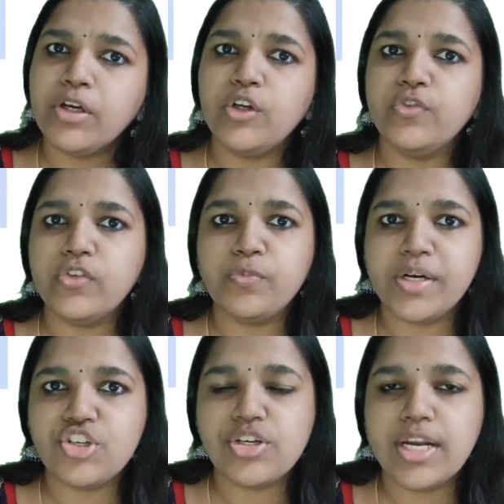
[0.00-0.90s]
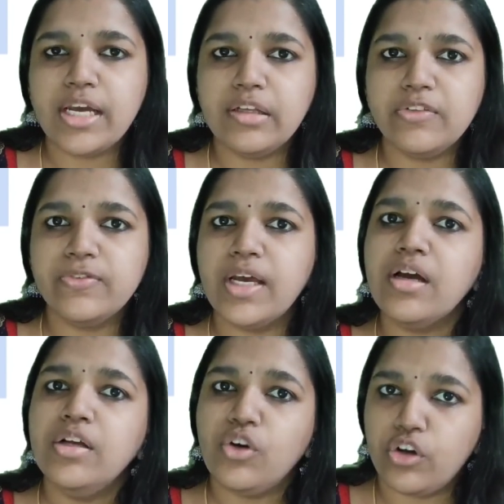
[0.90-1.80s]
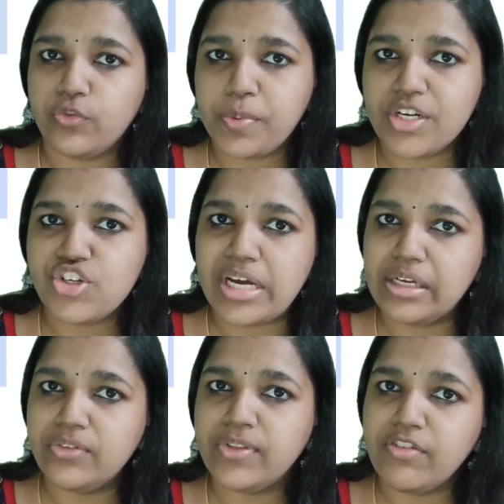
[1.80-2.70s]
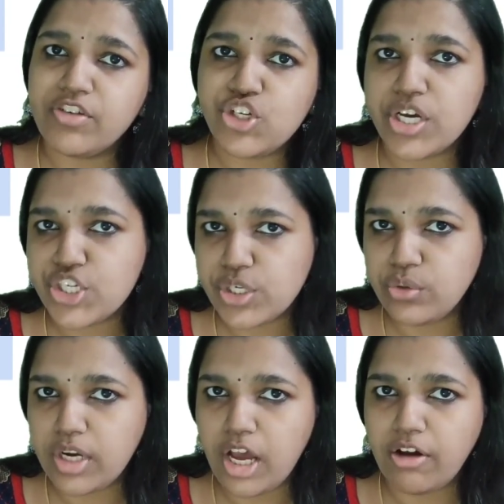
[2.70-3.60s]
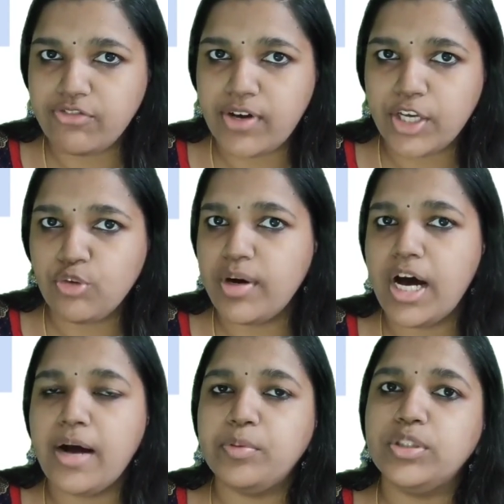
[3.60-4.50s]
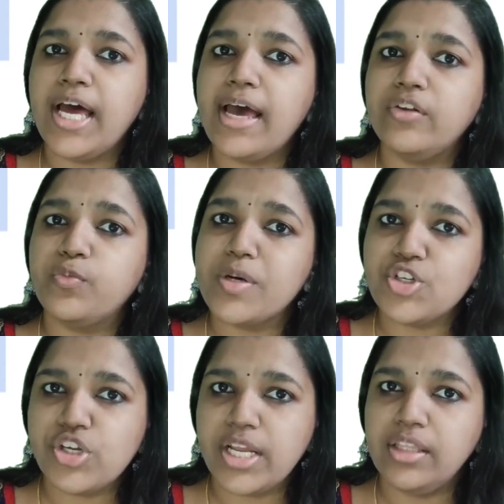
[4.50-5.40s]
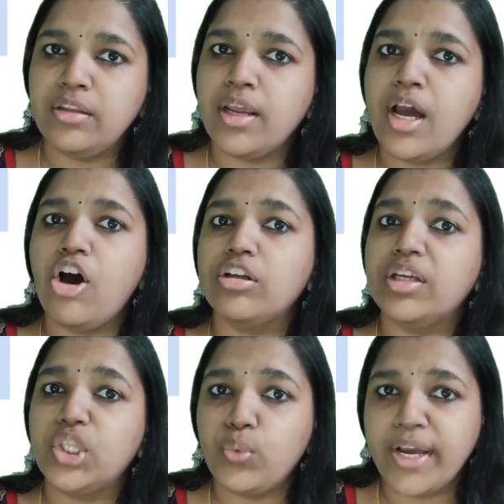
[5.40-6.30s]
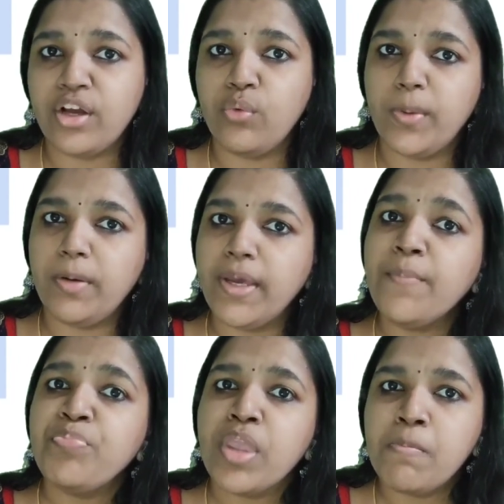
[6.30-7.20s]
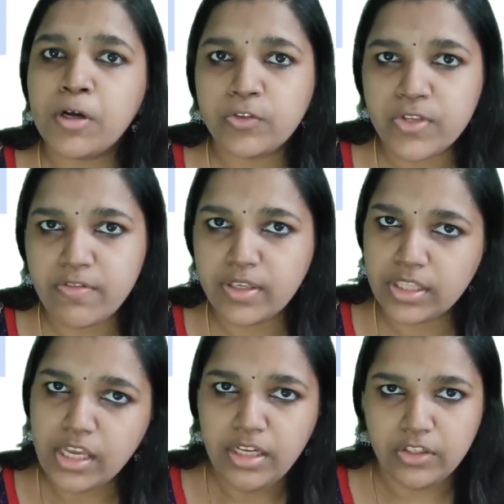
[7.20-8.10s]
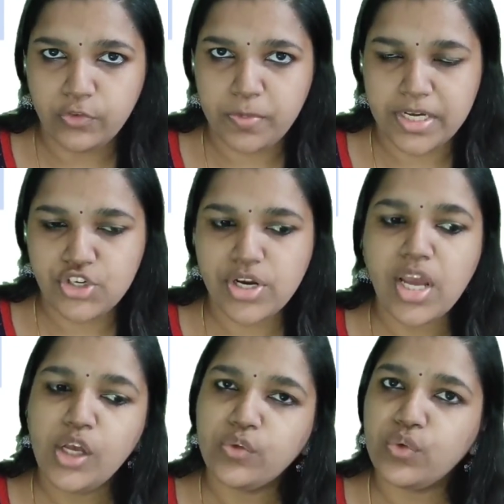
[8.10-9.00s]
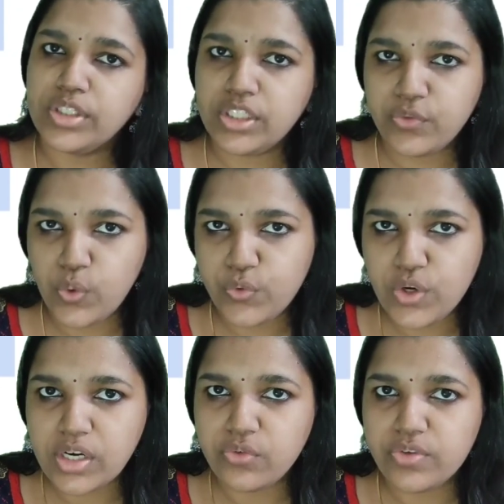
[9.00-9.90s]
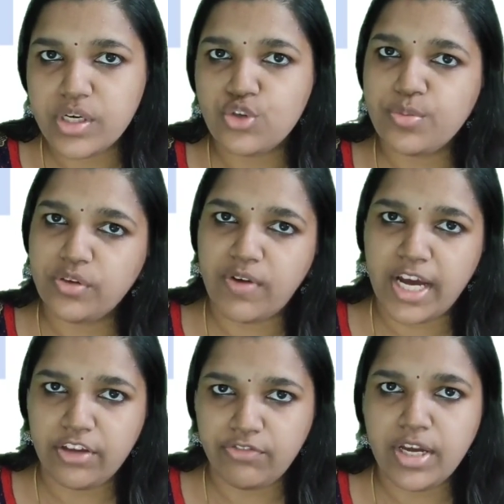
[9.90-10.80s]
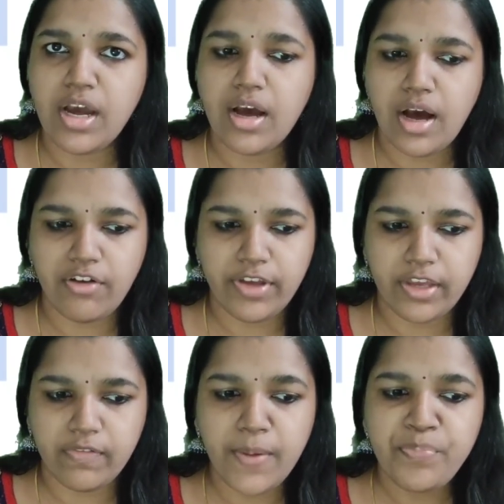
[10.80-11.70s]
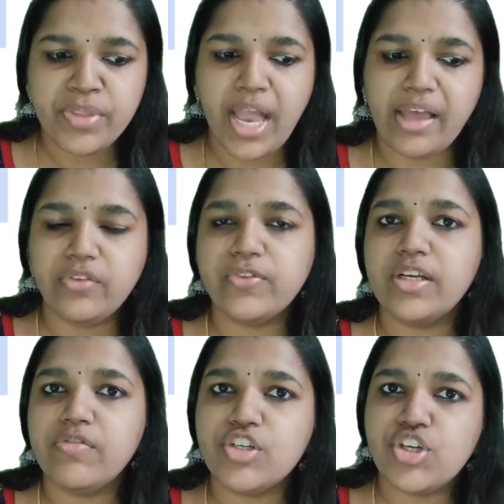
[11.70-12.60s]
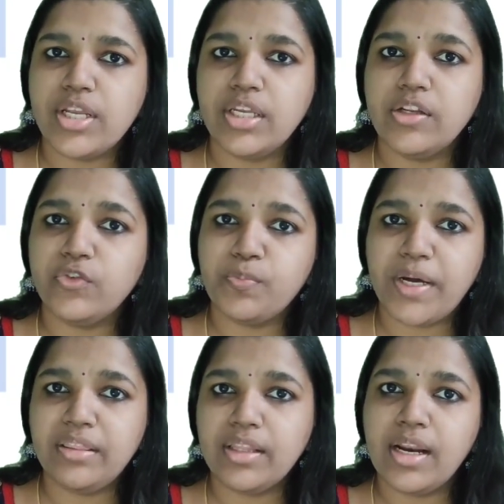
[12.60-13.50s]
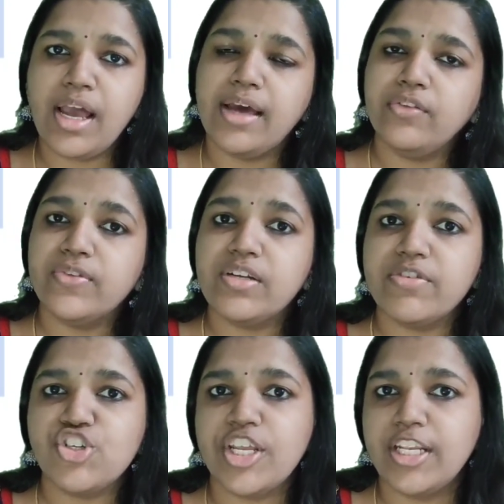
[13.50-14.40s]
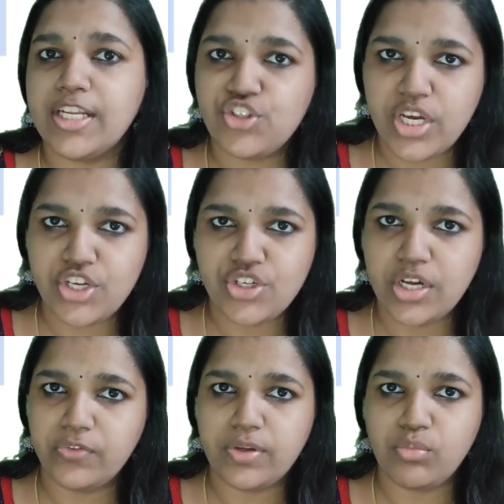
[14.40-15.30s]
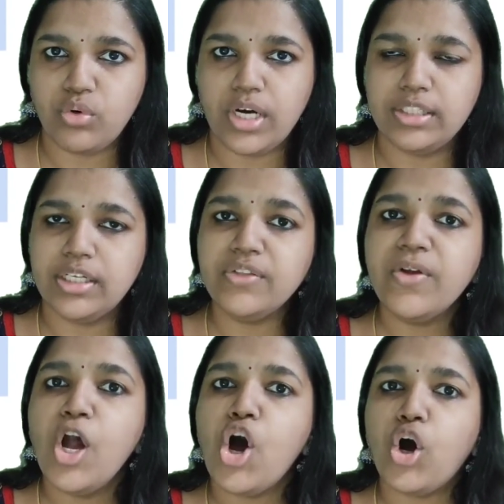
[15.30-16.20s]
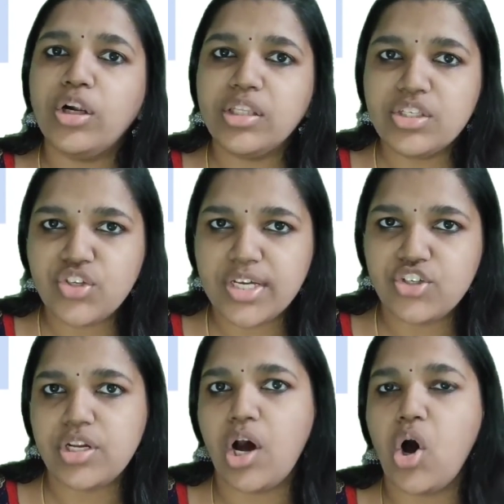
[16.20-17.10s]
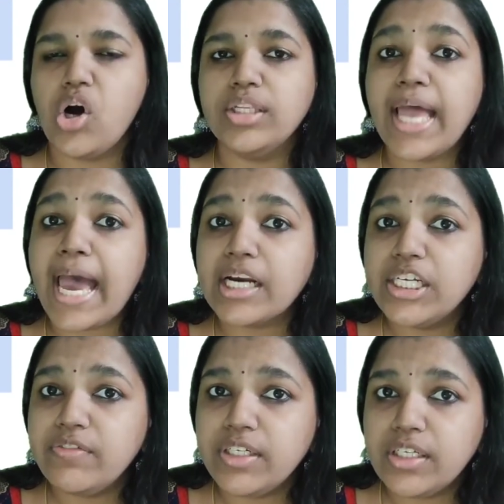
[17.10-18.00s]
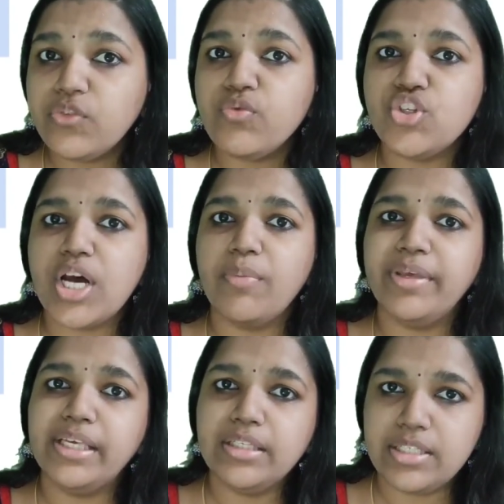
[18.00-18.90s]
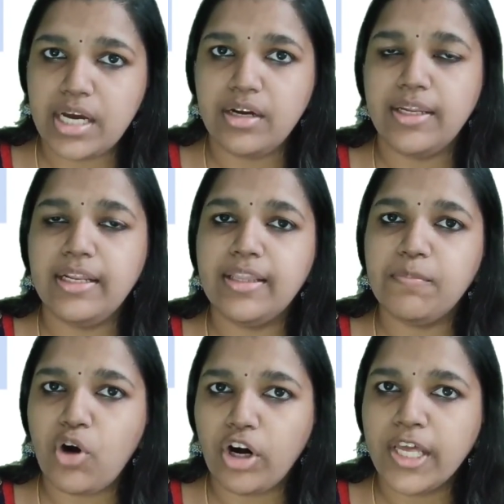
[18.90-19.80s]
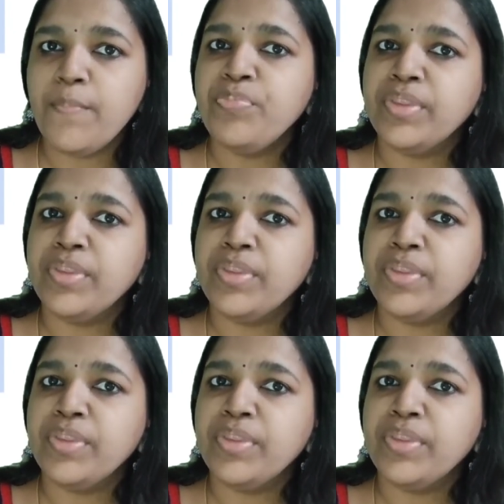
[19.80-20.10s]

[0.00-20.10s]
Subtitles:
because Sparshana is the, or Sparsha is the Vishesha Guna of Vayu Mahabhuta, and Sparshanendriya or the Tvak will be perceiving the Sparsha. So it is also considered to be Vayavya Aveva. And Sarva Sharira Spandana and Sarva Sharira Cheshta Samuha, that is all the Cheshta, all the activities which are being done in the body